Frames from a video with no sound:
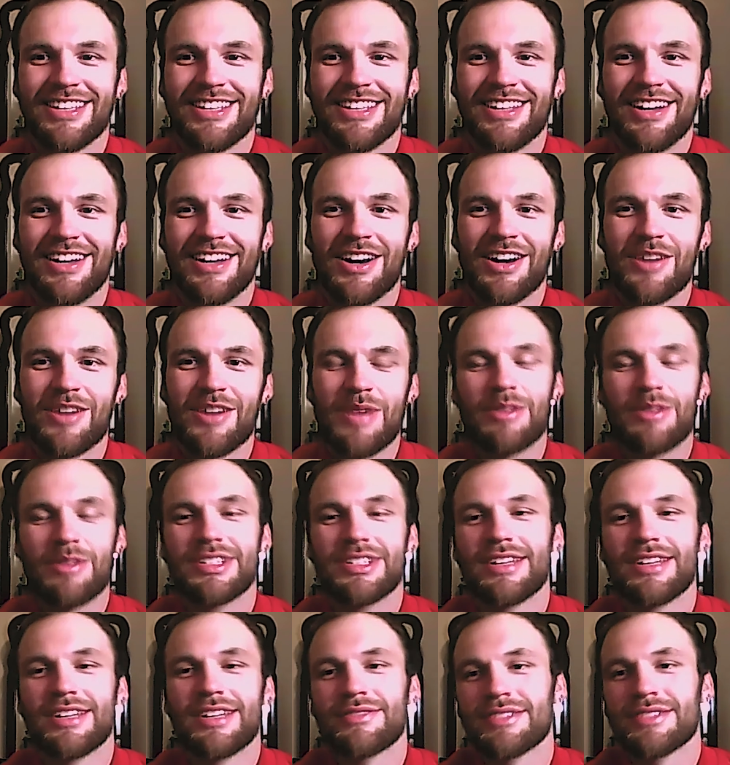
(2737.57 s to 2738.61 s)
I would
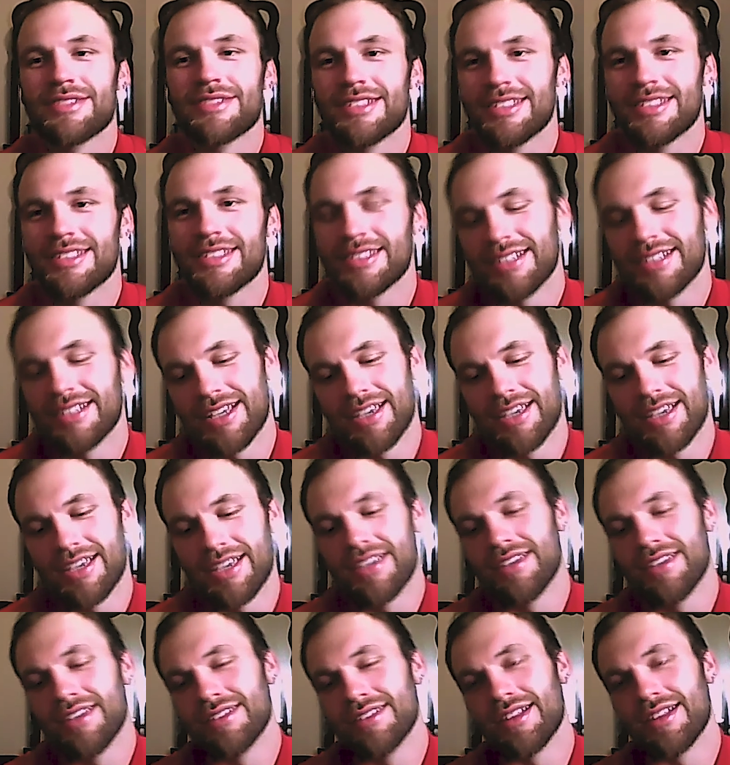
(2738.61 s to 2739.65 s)
definitely
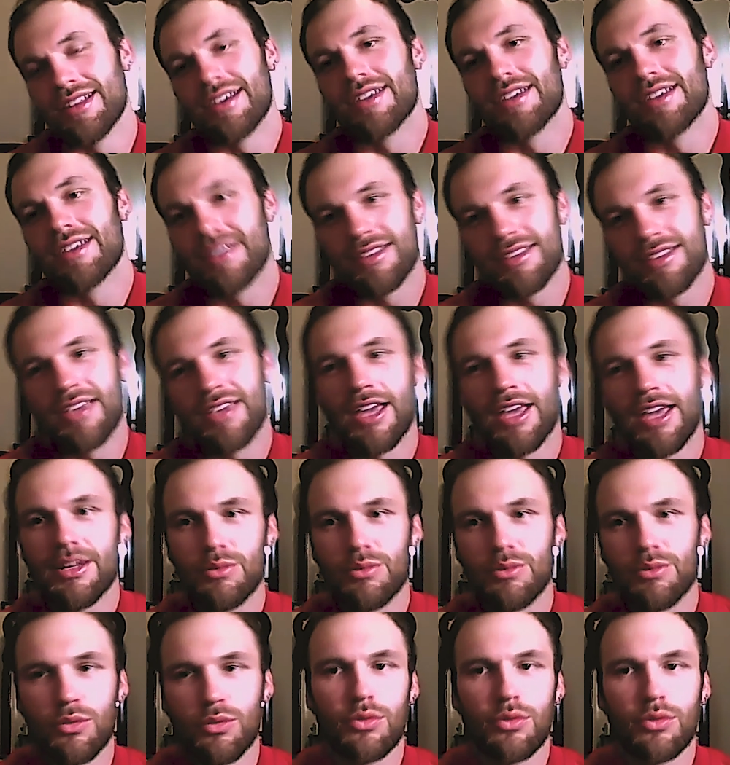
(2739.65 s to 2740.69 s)
say like Katie
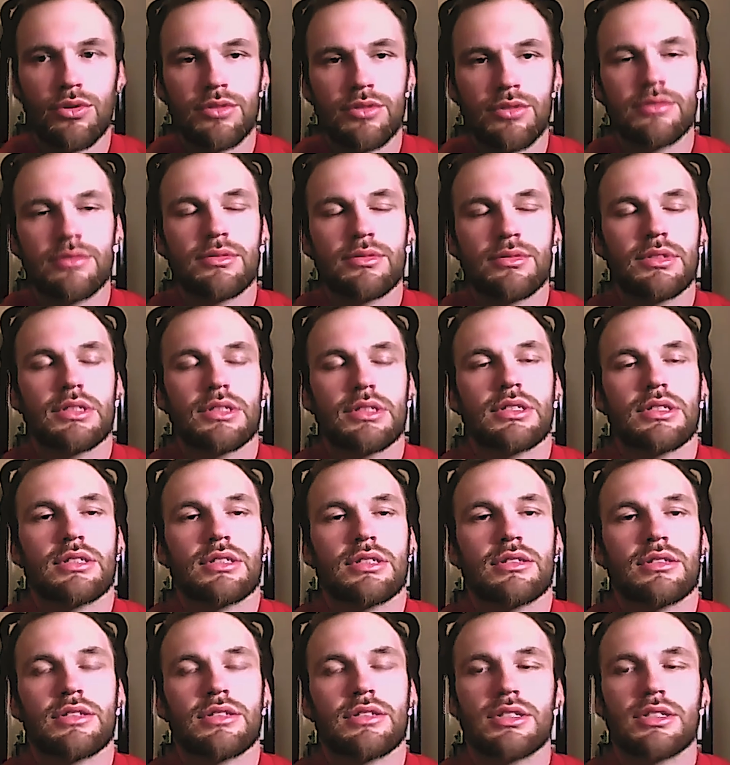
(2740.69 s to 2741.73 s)
Ward.
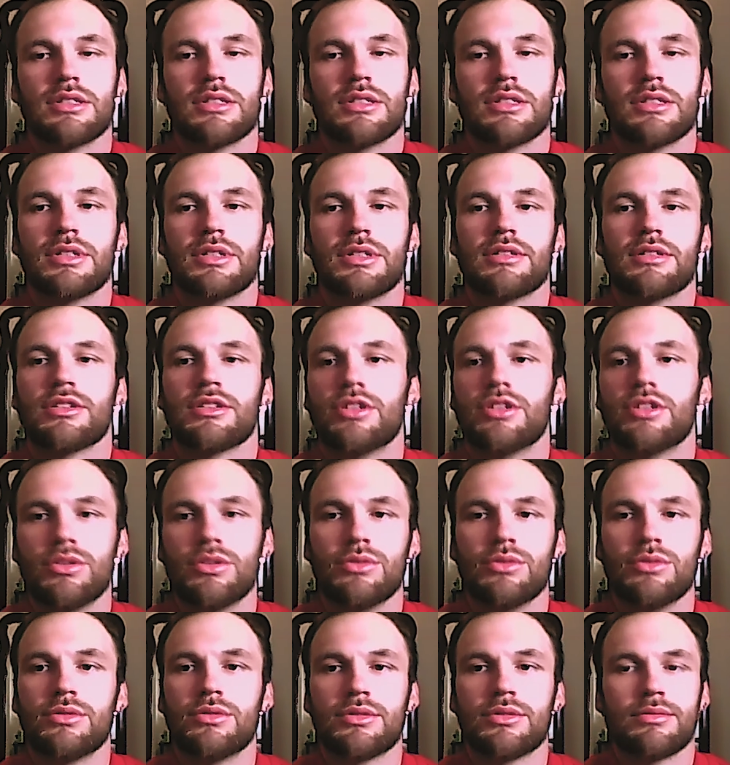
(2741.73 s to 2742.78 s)
She's been a
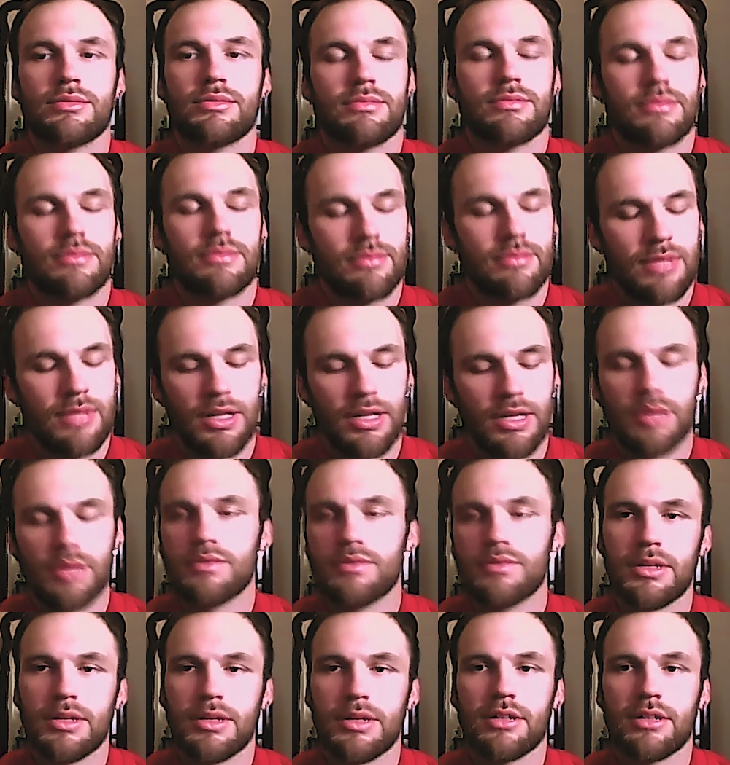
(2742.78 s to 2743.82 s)
huge help
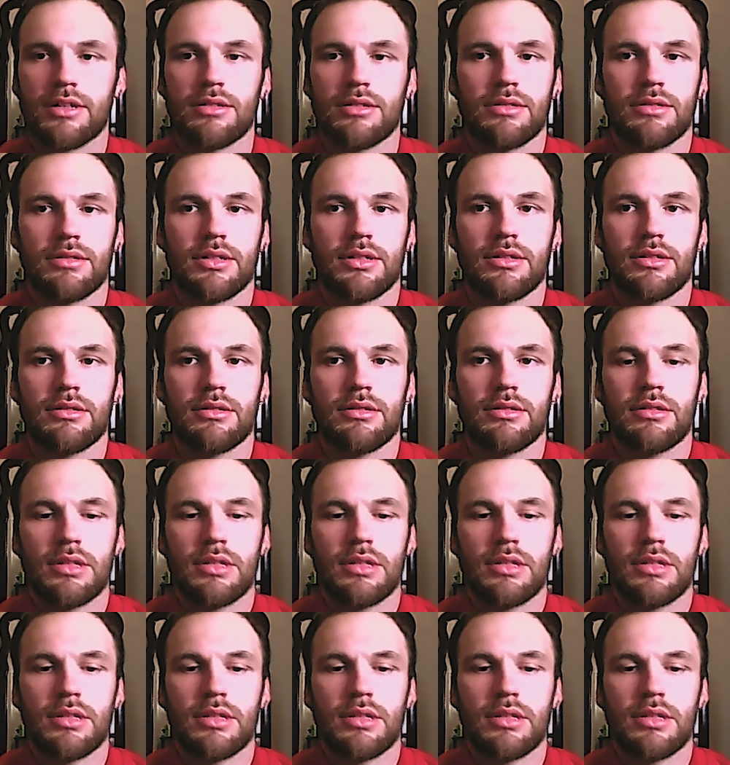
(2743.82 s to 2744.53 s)
for my career.